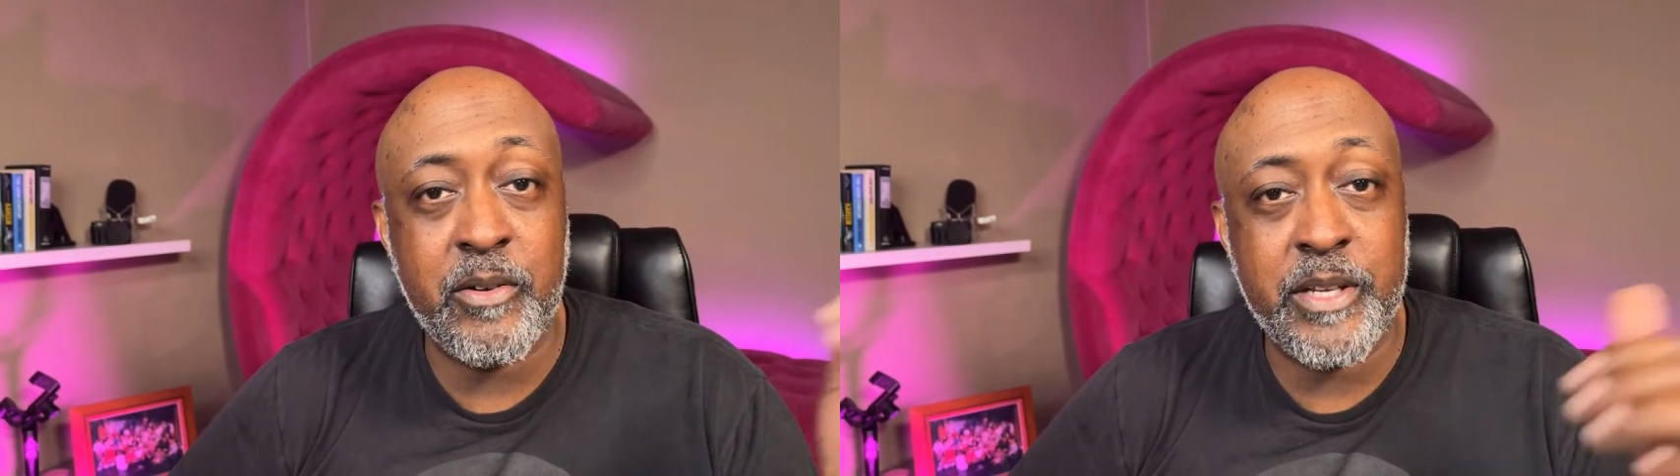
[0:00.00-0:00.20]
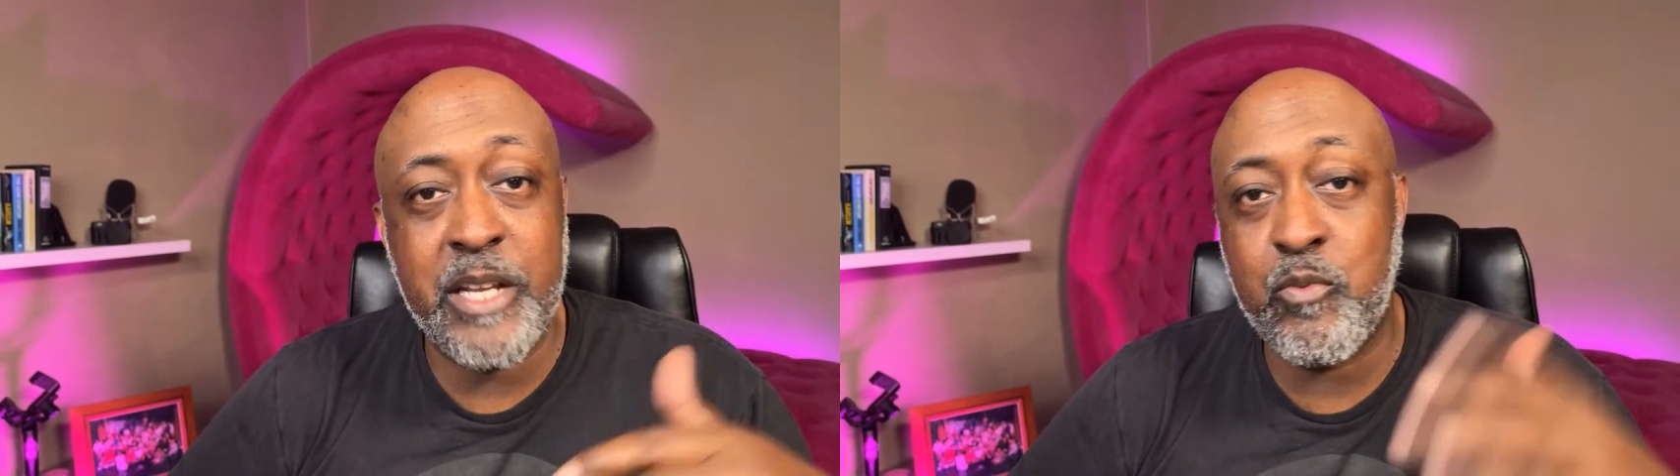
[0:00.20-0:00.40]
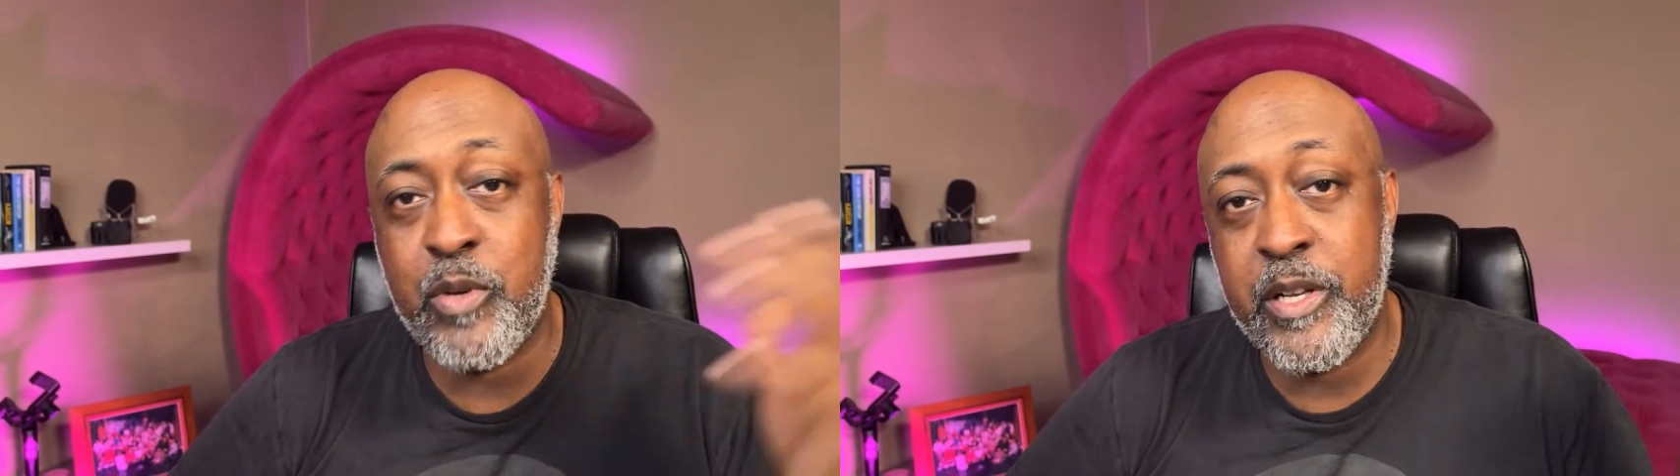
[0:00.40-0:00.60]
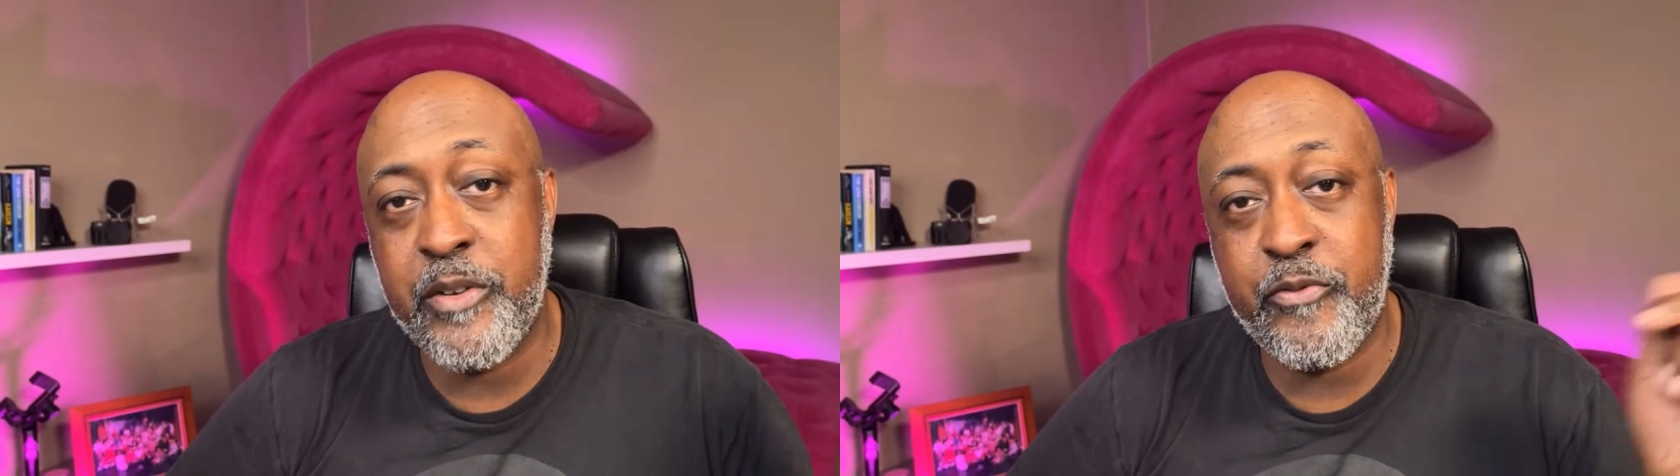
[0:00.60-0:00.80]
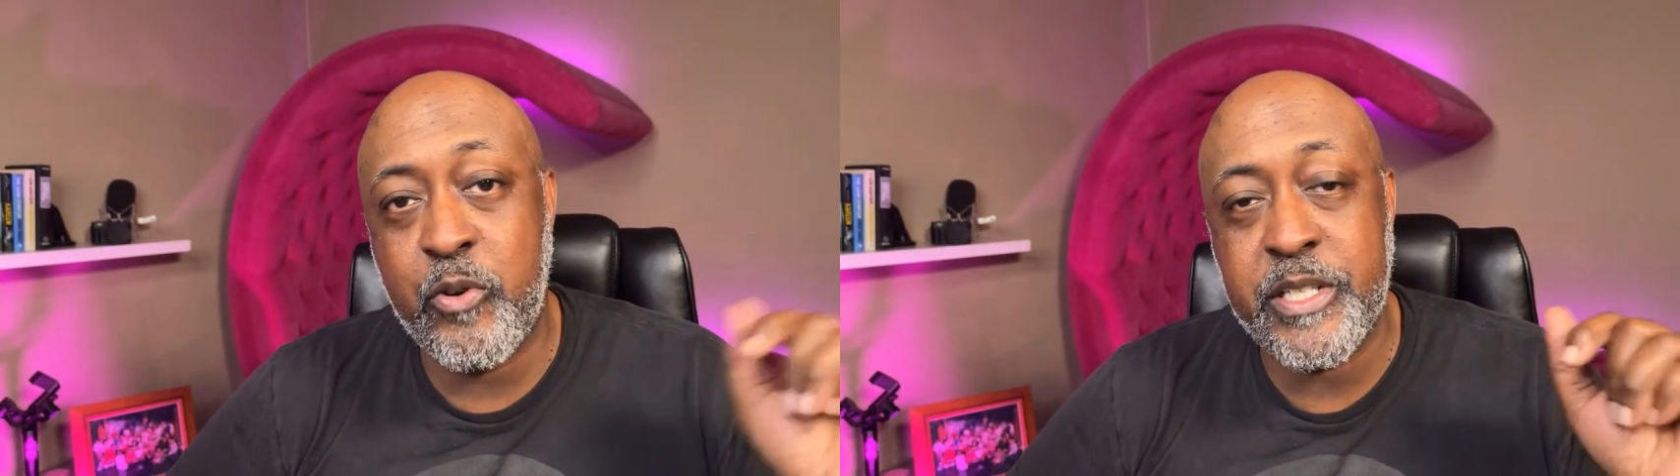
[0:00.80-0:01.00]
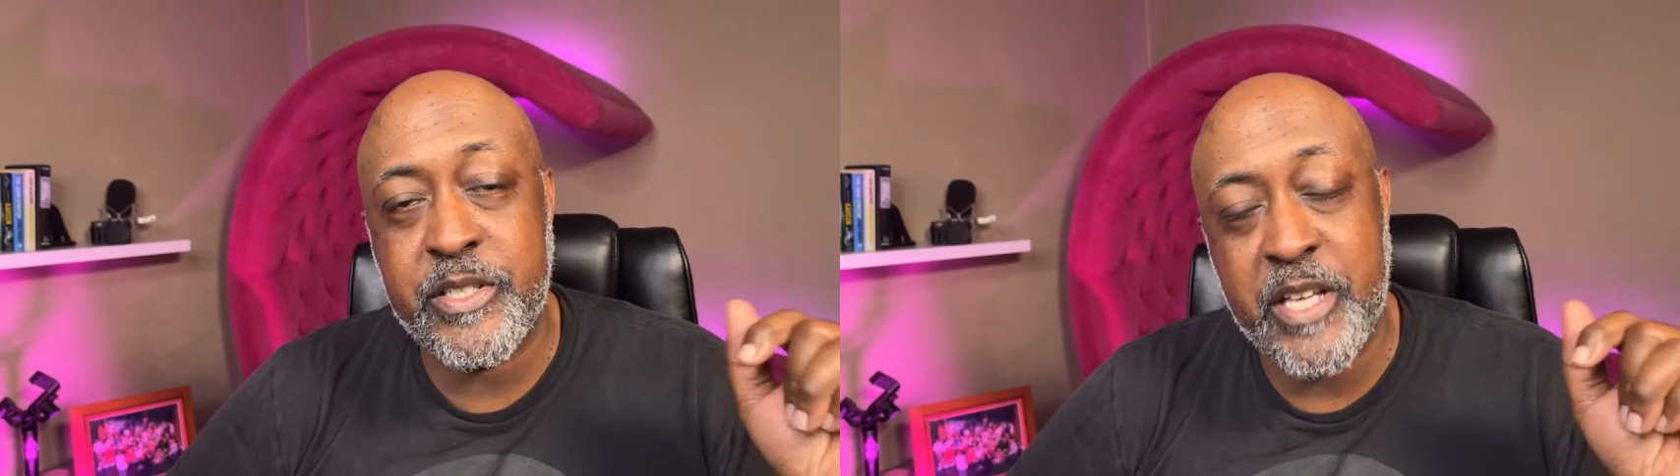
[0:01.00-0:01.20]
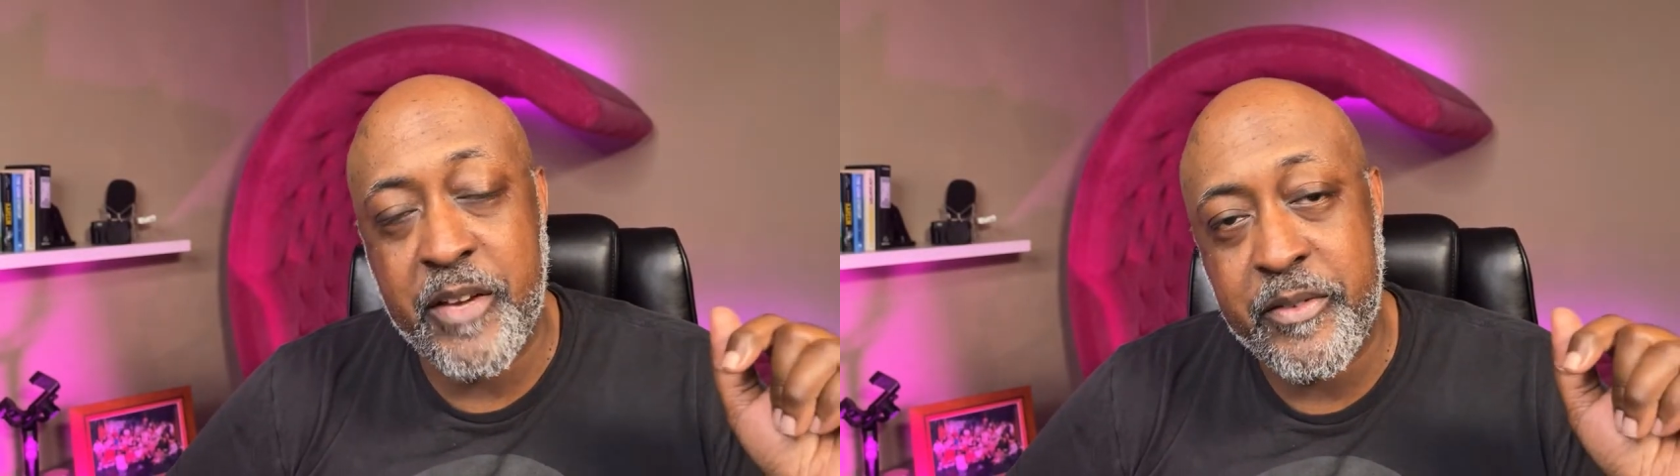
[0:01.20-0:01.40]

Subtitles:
get rid of 47.